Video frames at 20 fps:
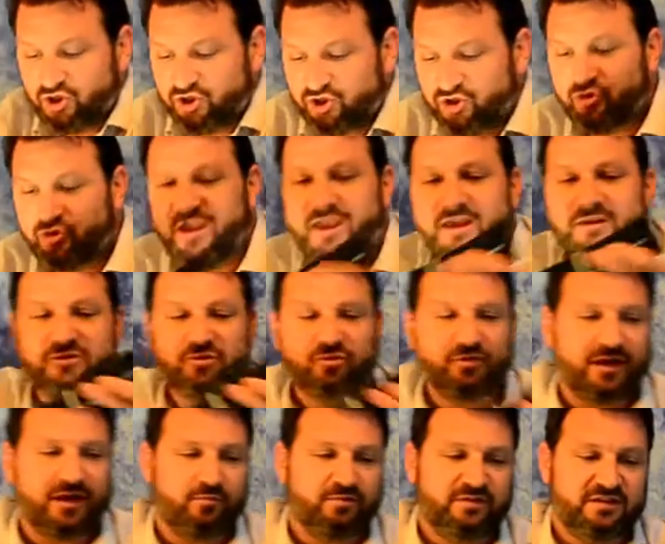You can't do
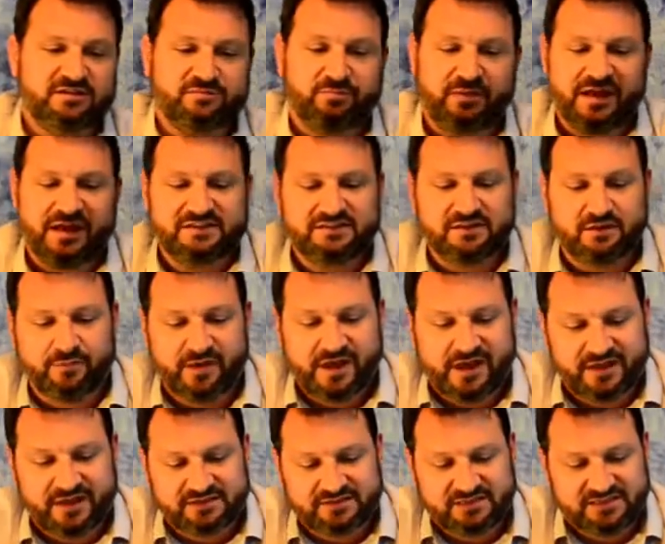that with these plastic
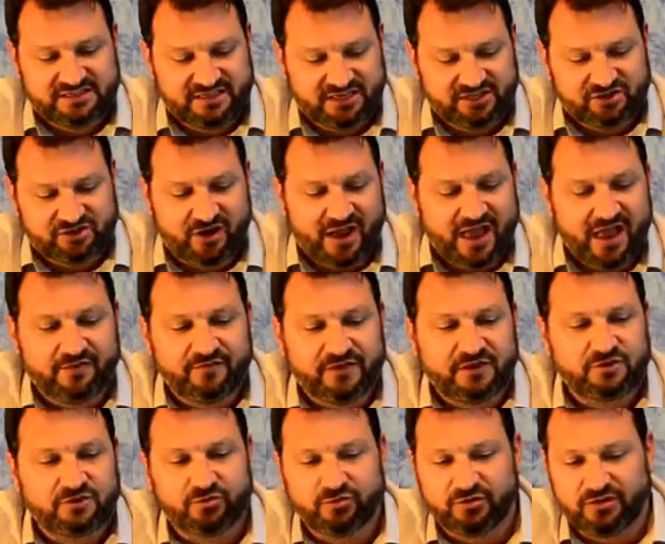bags. These things are heavy
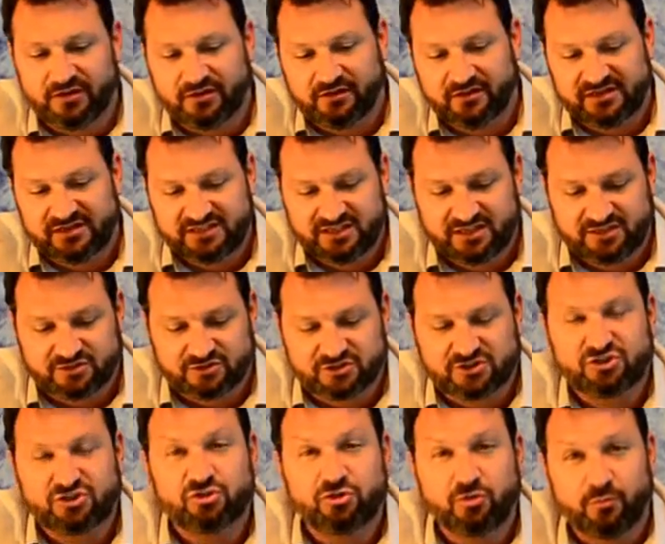duty. These things are
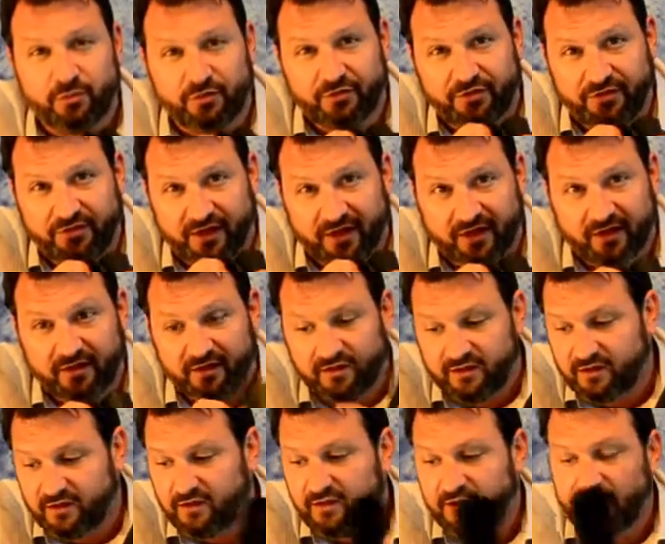super thick.
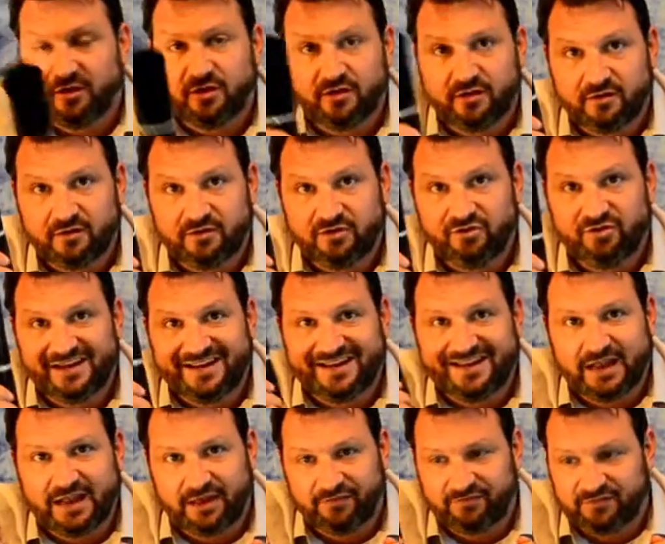You need a
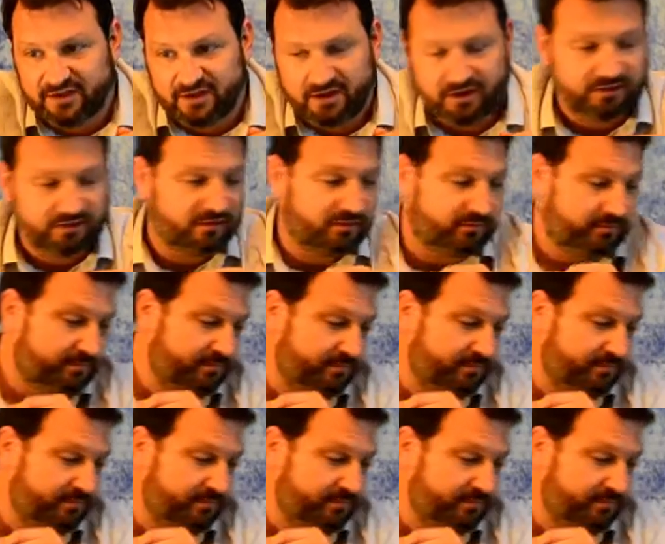knife to cut them.